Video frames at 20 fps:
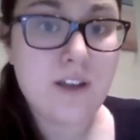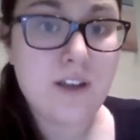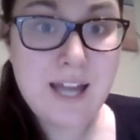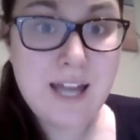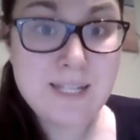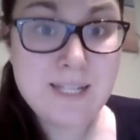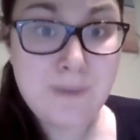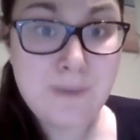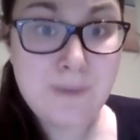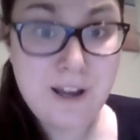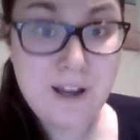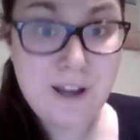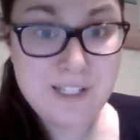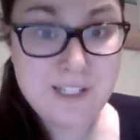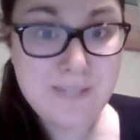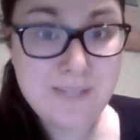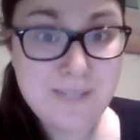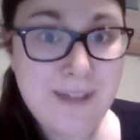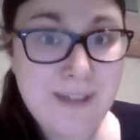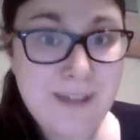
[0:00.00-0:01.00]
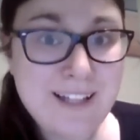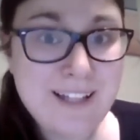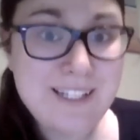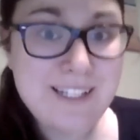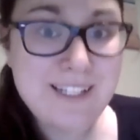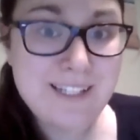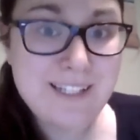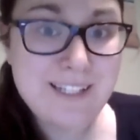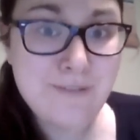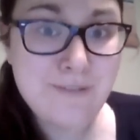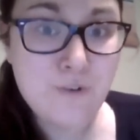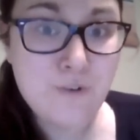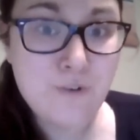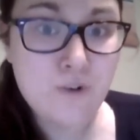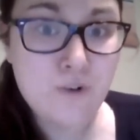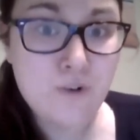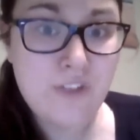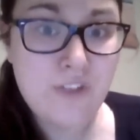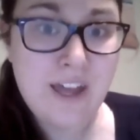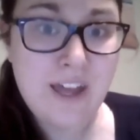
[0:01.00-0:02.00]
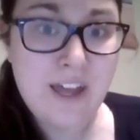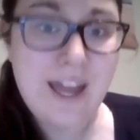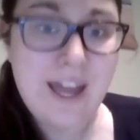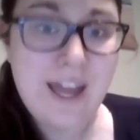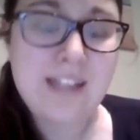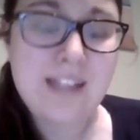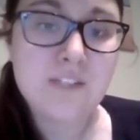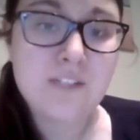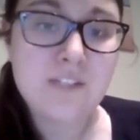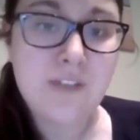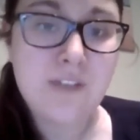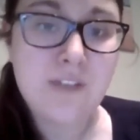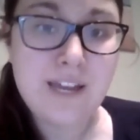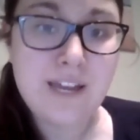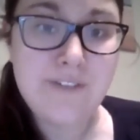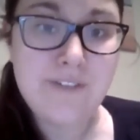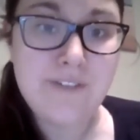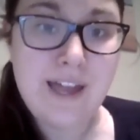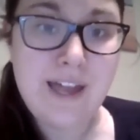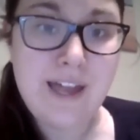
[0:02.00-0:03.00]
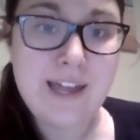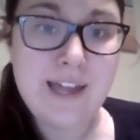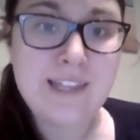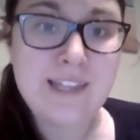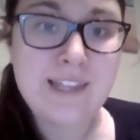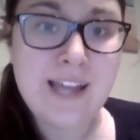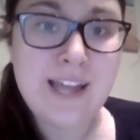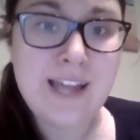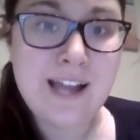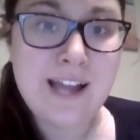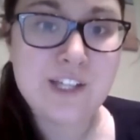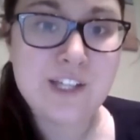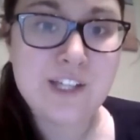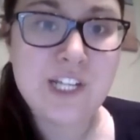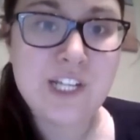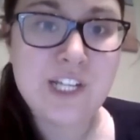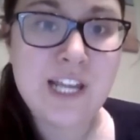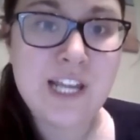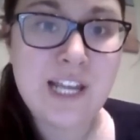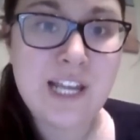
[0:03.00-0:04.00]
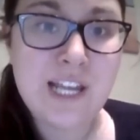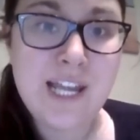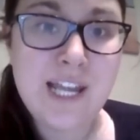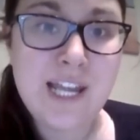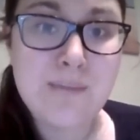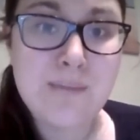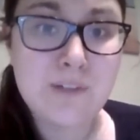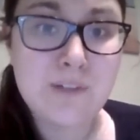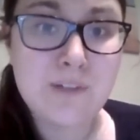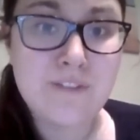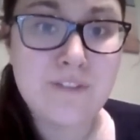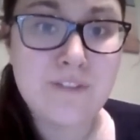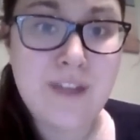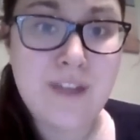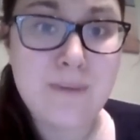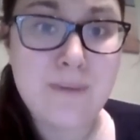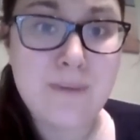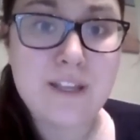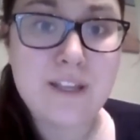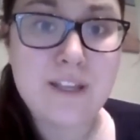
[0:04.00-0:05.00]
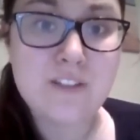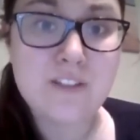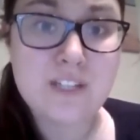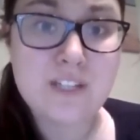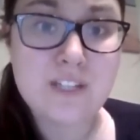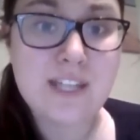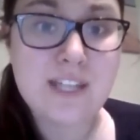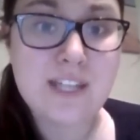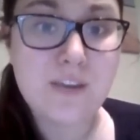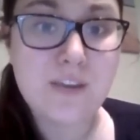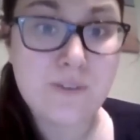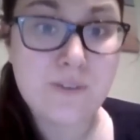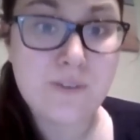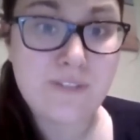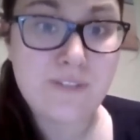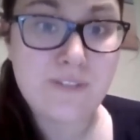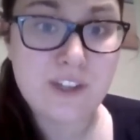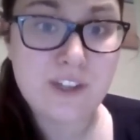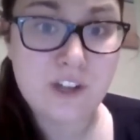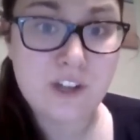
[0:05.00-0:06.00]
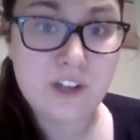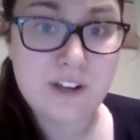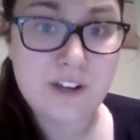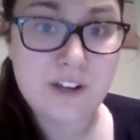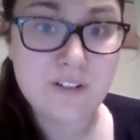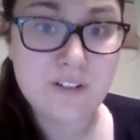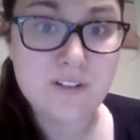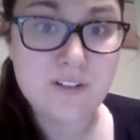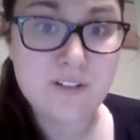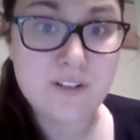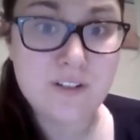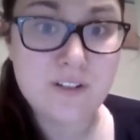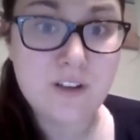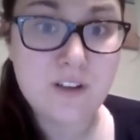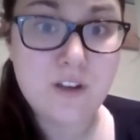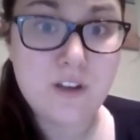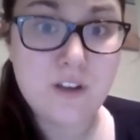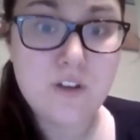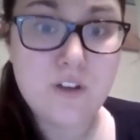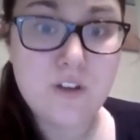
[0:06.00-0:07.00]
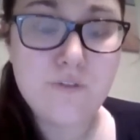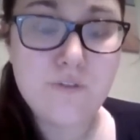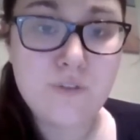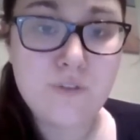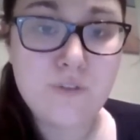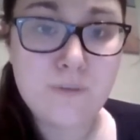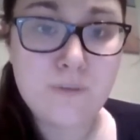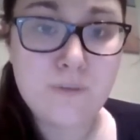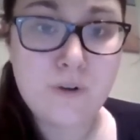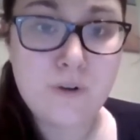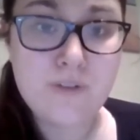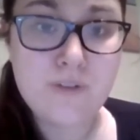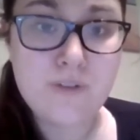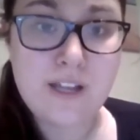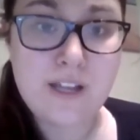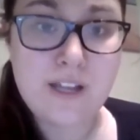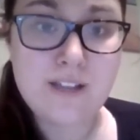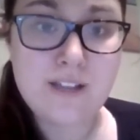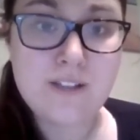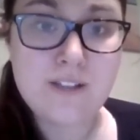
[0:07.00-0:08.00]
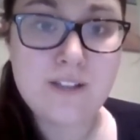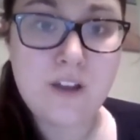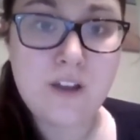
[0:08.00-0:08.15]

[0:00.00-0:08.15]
As part of the palliative or their end of life care, they actually enable the families to stay with their child through the process.